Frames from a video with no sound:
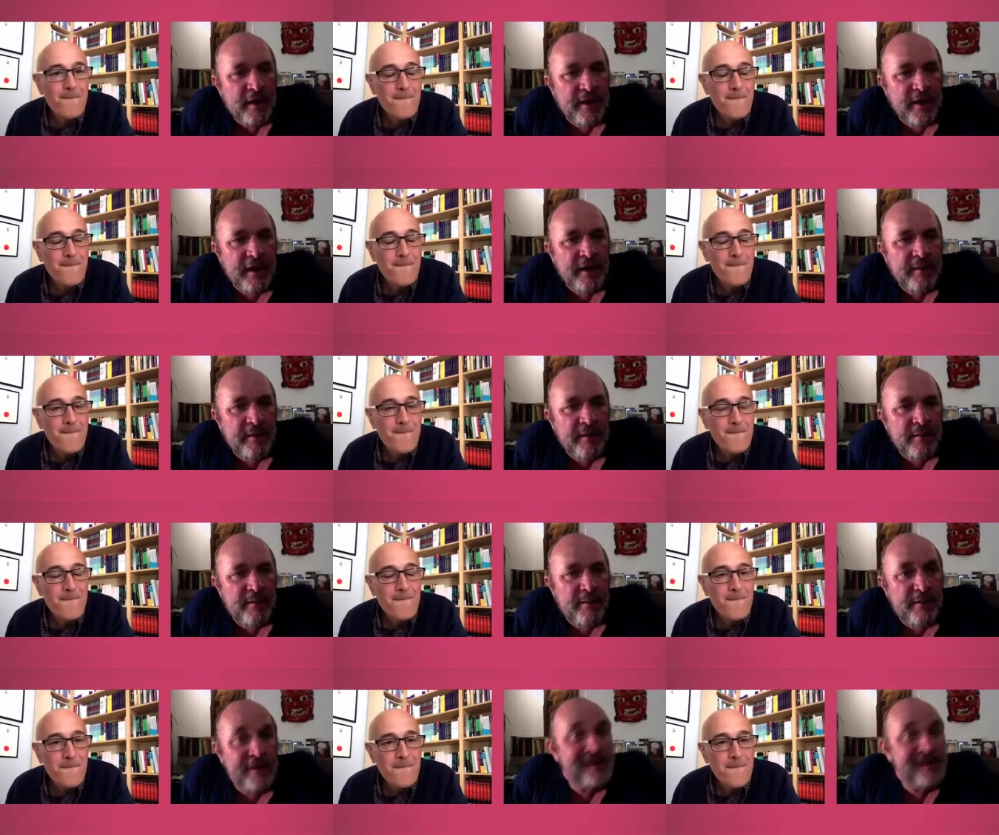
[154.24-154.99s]

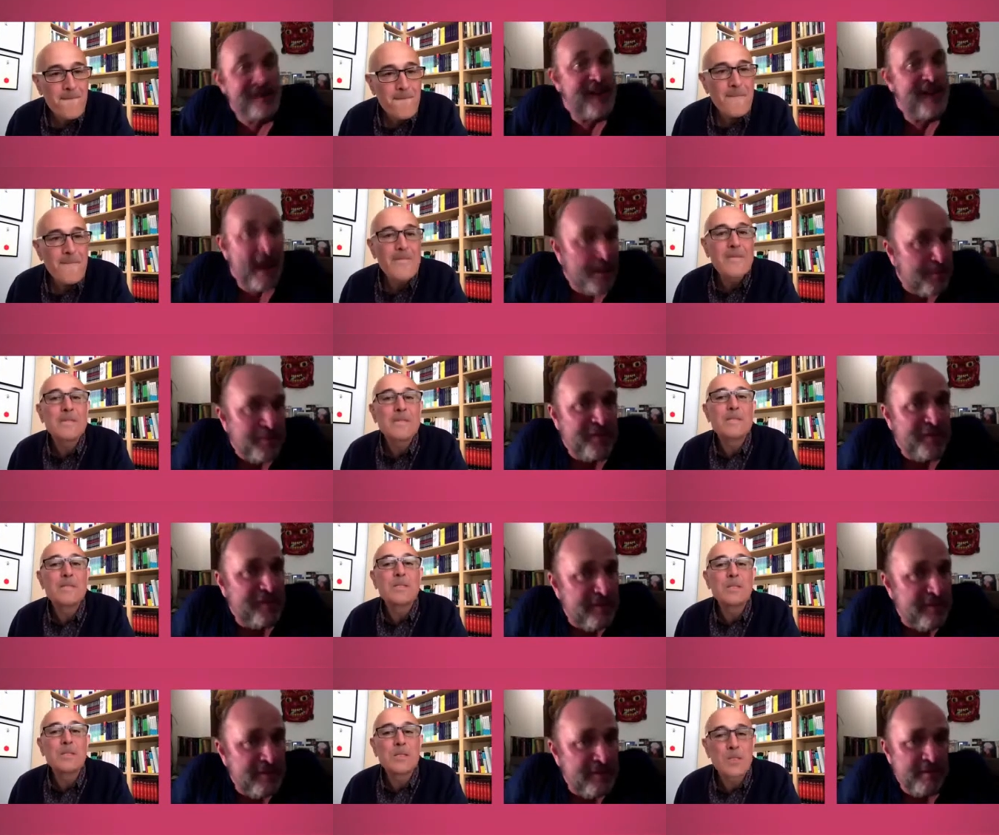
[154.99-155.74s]
Speaker 1: the the
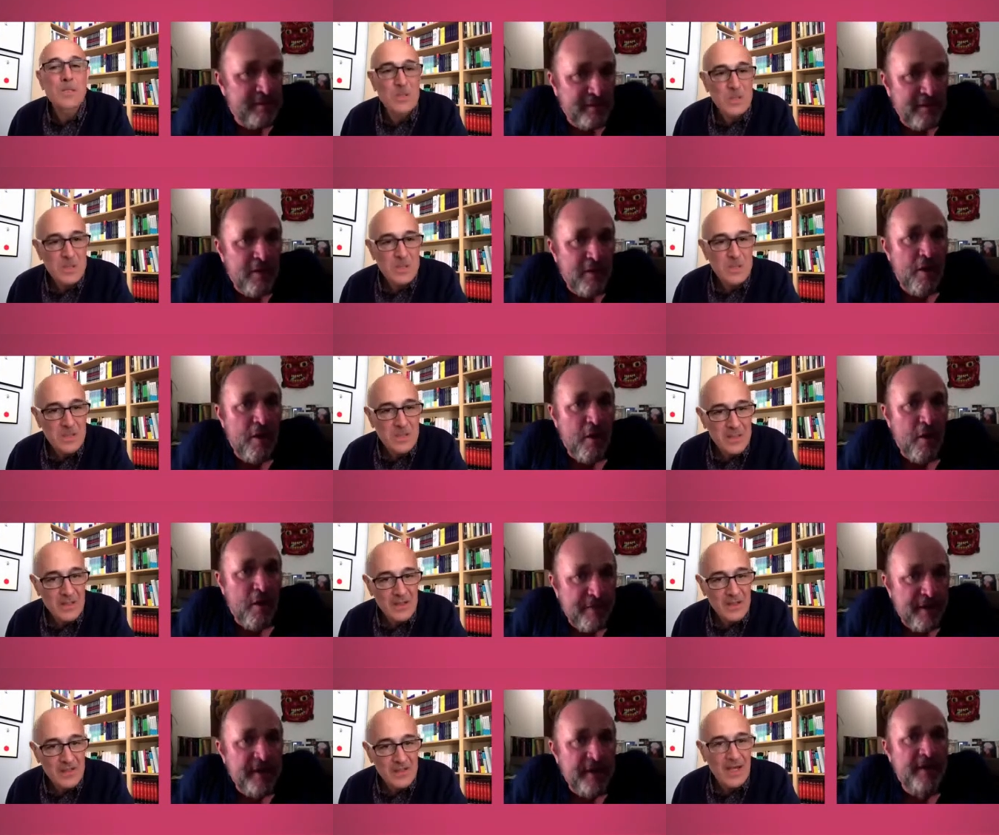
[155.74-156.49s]
shapes
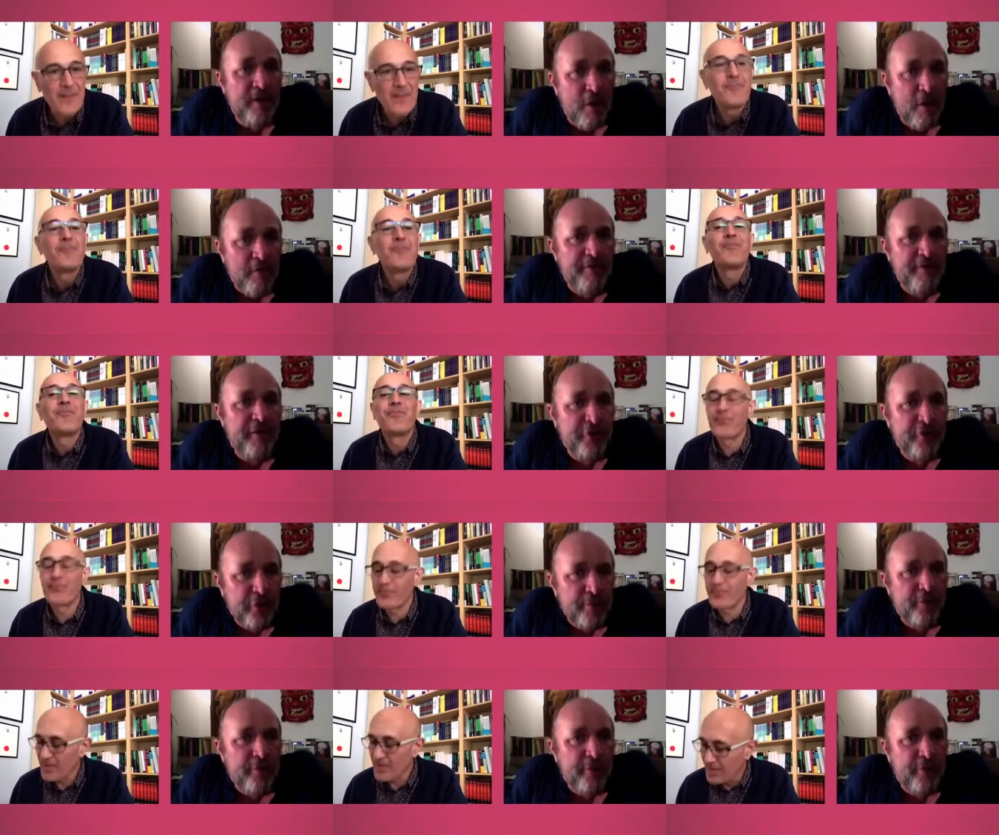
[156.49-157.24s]
of the, yeah. of
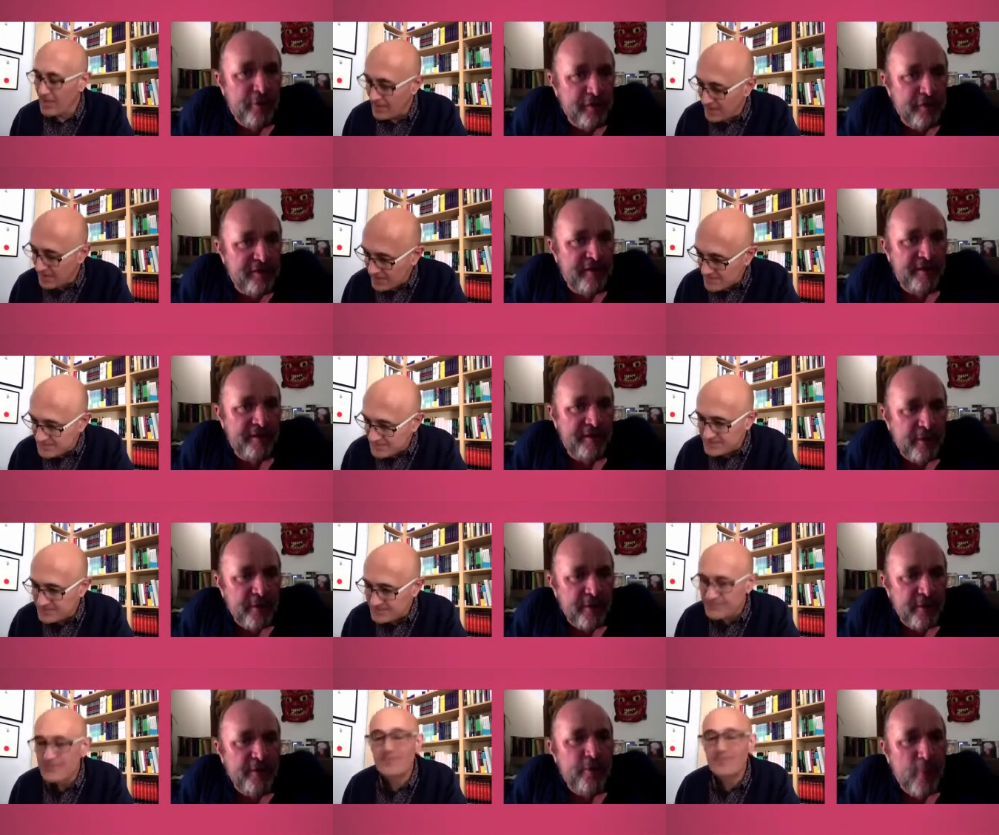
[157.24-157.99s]
the numerals, the,
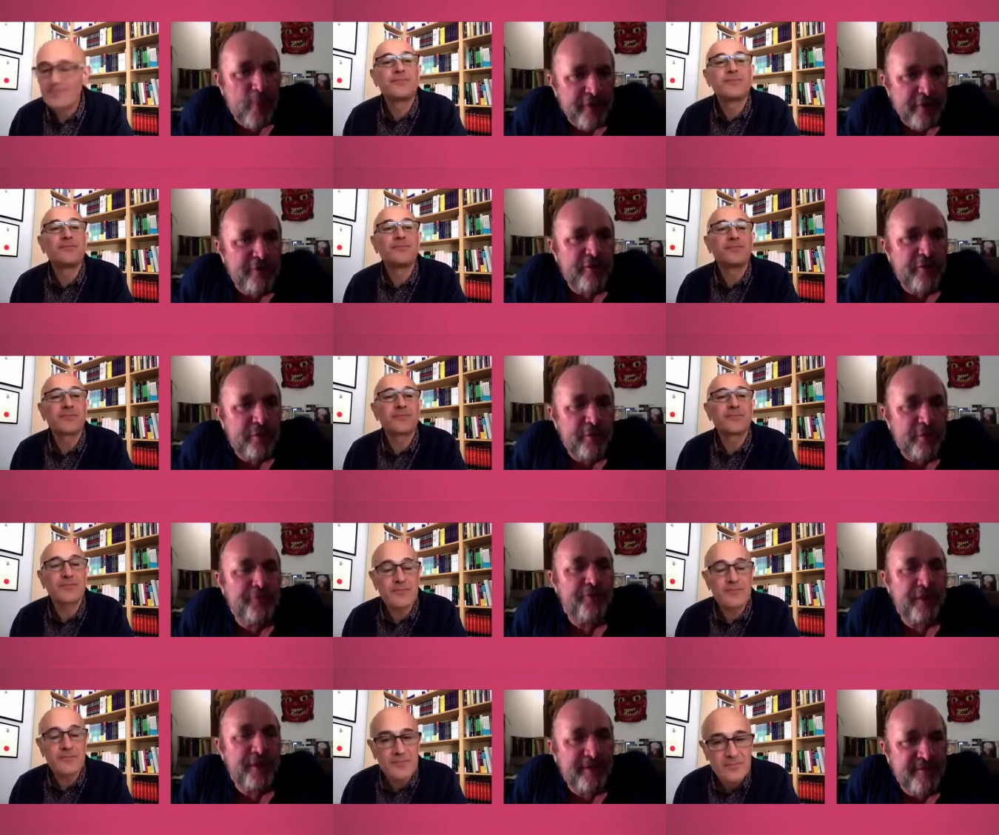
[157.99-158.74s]
the, the one,
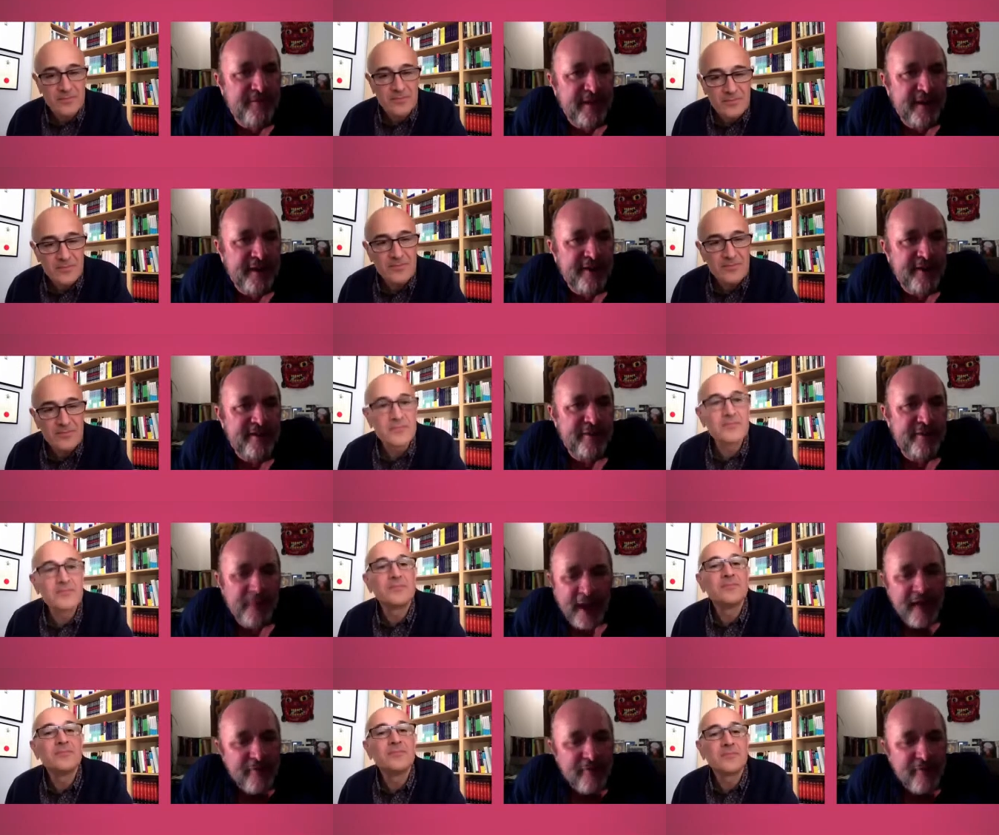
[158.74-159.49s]
two, three
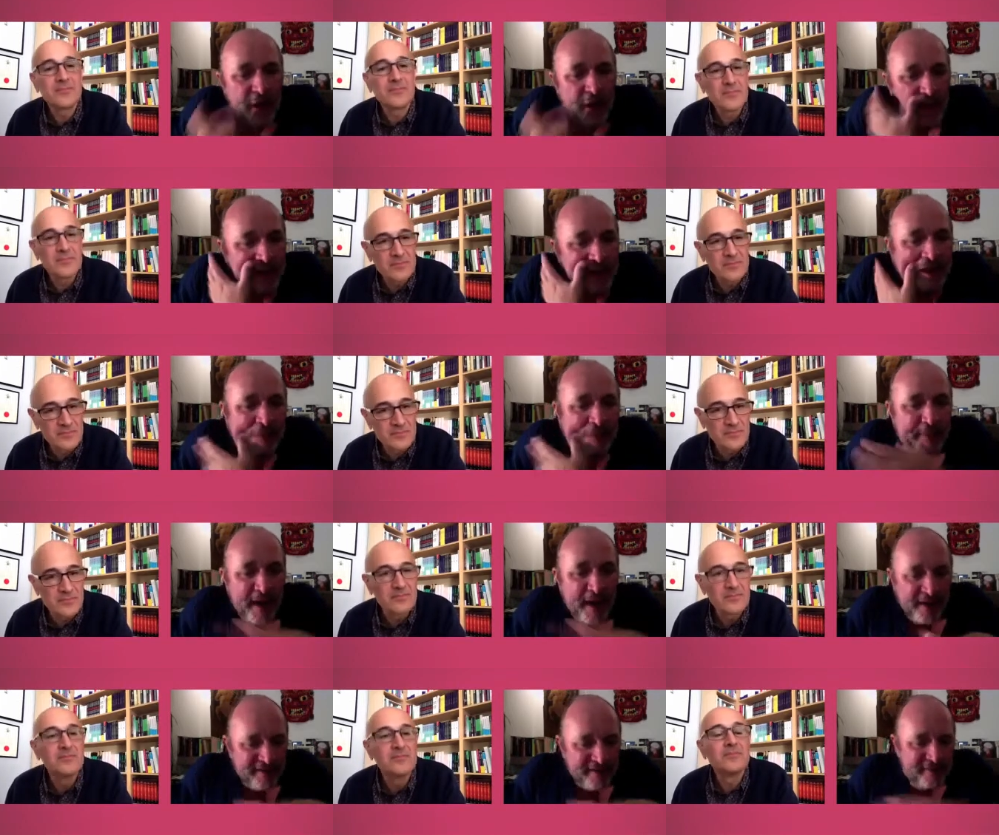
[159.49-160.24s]
figures that we have on our
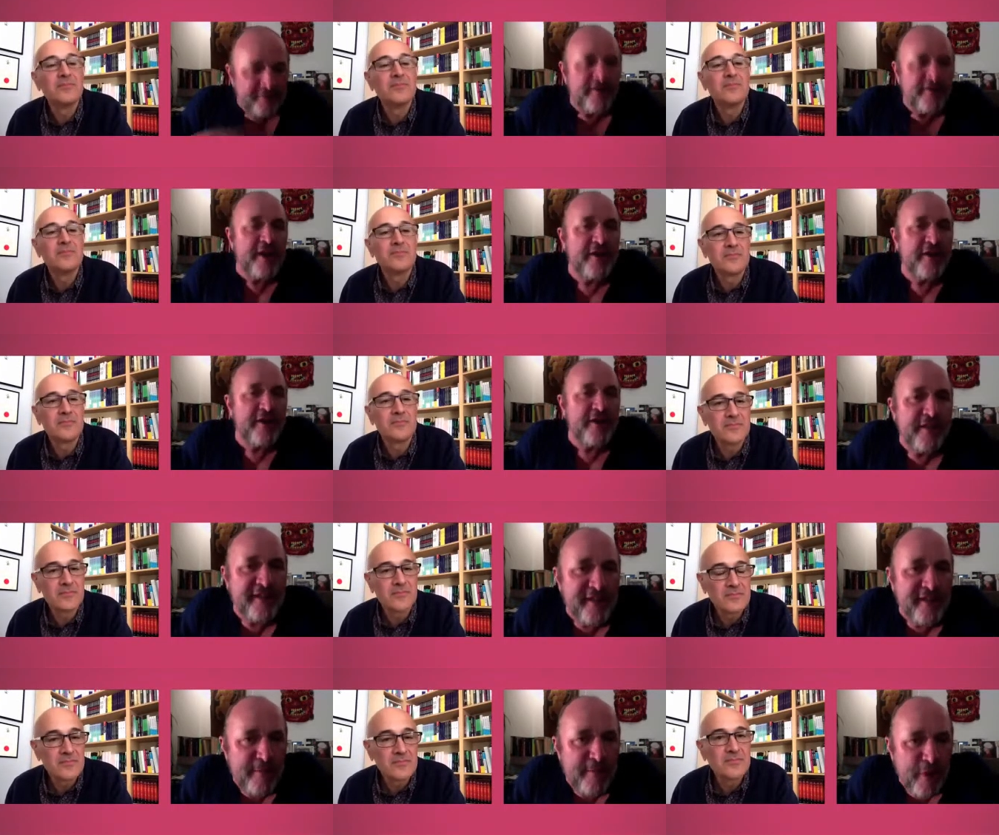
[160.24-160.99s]
keypads mm-hmm. in front of
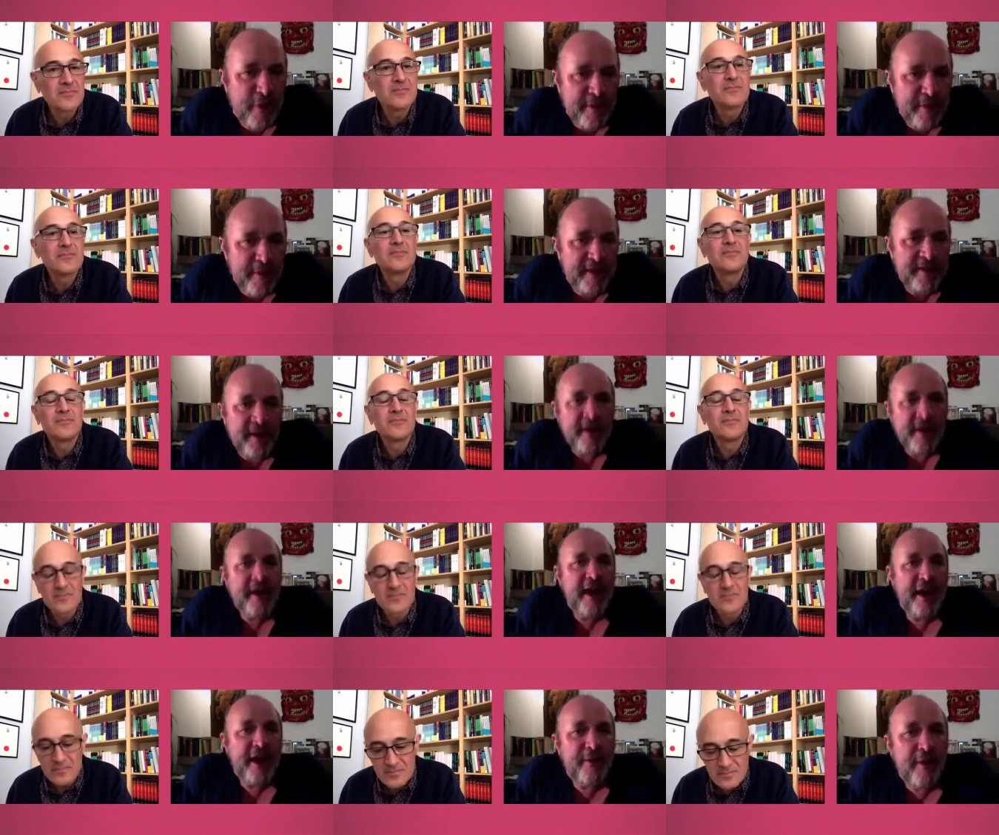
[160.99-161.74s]
us at the moment.
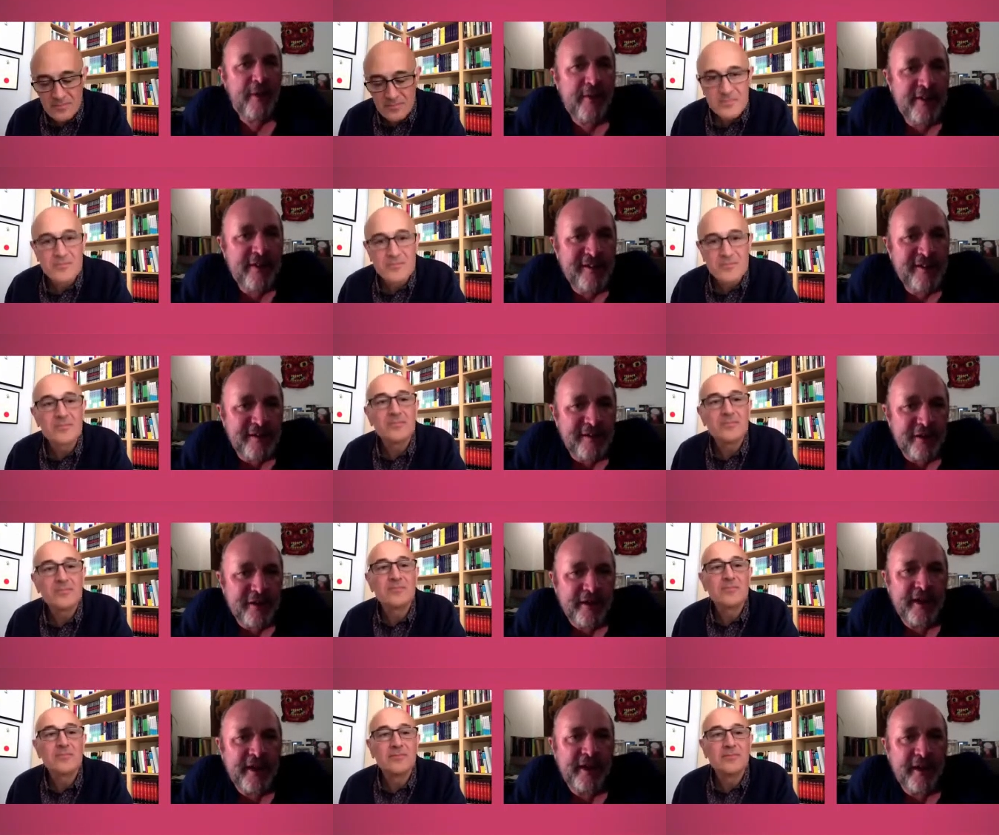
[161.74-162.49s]
Anyone that's
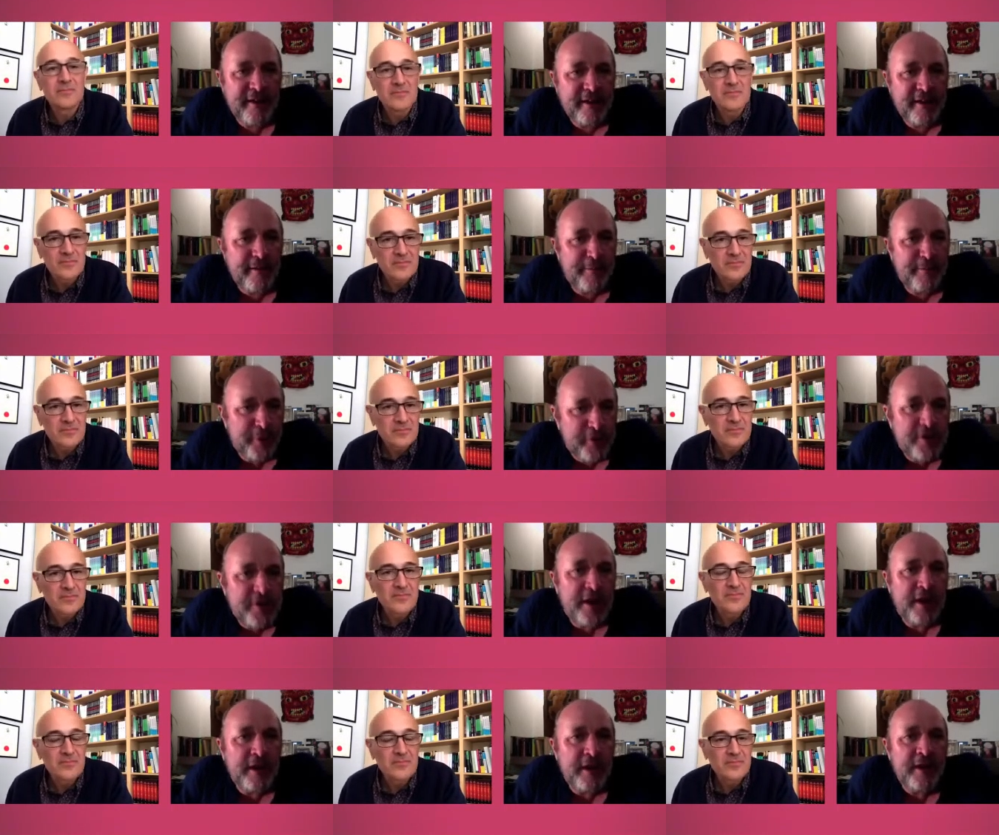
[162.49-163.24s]
looking at a
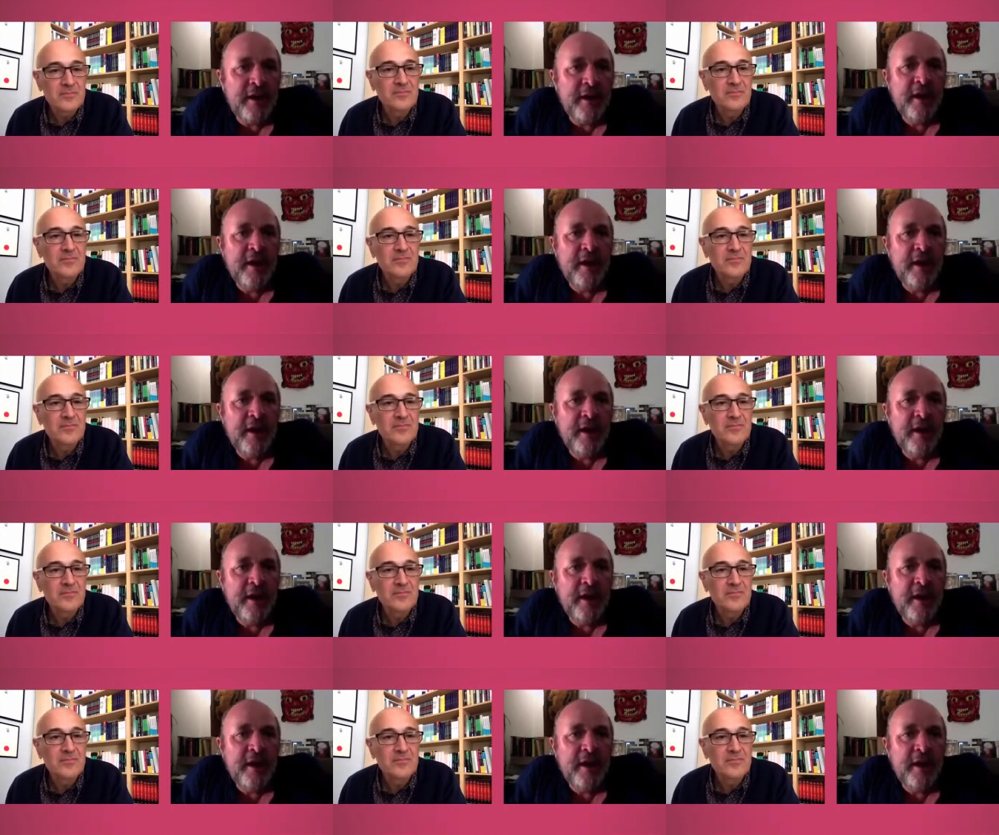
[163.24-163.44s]
computer.